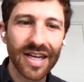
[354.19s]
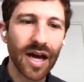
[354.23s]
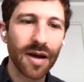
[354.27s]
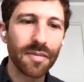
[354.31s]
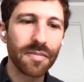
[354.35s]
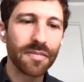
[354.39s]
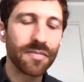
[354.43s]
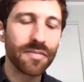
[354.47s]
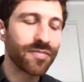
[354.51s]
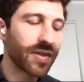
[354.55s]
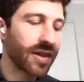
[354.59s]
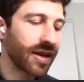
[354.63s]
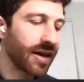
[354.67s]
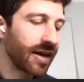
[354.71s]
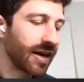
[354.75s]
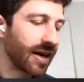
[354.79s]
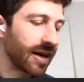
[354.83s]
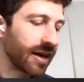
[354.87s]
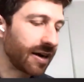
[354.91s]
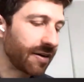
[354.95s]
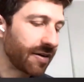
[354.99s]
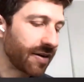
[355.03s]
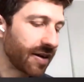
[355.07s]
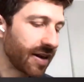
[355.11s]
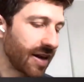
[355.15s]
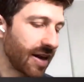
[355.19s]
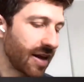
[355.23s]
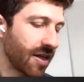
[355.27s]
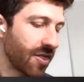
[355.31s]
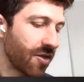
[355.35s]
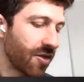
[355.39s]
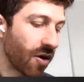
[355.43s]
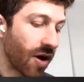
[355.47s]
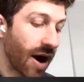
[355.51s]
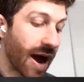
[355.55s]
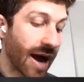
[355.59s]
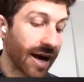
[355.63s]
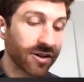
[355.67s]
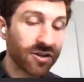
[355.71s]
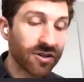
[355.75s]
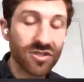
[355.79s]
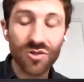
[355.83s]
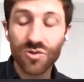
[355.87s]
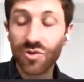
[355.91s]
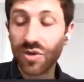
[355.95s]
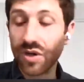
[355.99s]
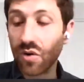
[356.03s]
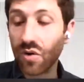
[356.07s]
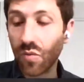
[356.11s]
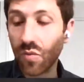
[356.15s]
And uh, there are actors
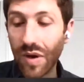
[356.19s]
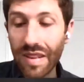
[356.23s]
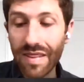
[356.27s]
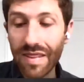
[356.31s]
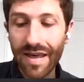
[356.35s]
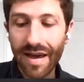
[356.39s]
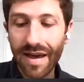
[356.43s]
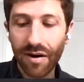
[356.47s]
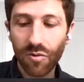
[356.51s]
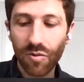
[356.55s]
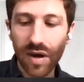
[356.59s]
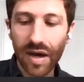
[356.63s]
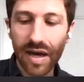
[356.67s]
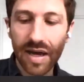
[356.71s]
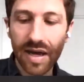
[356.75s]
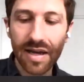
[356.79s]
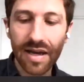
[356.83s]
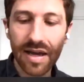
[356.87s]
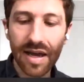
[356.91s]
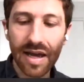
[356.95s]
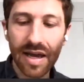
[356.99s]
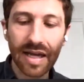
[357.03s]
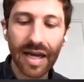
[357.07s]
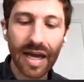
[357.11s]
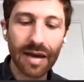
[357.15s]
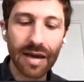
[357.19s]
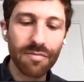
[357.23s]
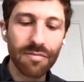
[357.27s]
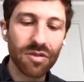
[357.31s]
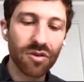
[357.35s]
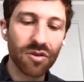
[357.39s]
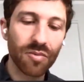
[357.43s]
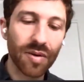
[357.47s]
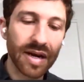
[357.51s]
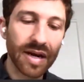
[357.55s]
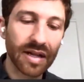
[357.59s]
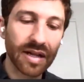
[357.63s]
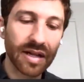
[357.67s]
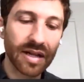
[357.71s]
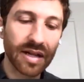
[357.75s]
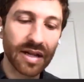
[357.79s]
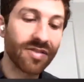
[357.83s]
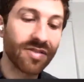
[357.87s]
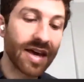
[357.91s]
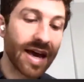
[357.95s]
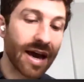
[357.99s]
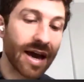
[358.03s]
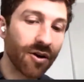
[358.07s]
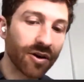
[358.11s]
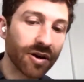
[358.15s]
who can win that way, and games theoretically, if
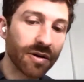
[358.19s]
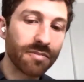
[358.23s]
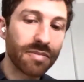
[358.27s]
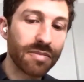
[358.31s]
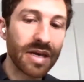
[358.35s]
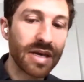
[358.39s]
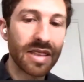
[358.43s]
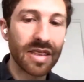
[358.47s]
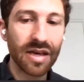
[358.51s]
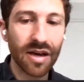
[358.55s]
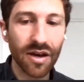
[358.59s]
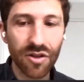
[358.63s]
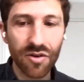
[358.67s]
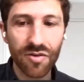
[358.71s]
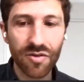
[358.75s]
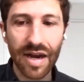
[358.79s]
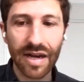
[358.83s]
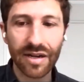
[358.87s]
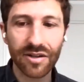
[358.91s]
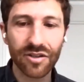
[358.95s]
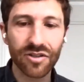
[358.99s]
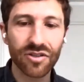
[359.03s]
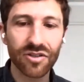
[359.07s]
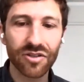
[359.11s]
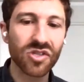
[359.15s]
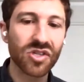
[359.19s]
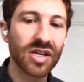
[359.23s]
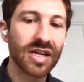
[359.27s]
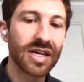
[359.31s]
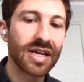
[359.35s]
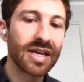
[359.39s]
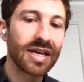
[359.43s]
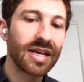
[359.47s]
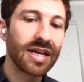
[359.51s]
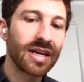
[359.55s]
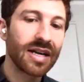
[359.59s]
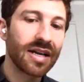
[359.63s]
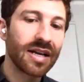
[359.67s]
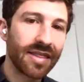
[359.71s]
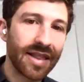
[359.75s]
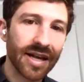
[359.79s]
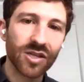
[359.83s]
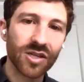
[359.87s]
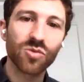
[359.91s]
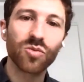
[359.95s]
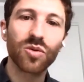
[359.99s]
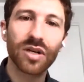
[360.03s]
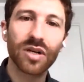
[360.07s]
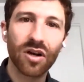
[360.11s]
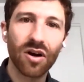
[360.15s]
they outcompete the other actors,
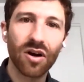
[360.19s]
that's what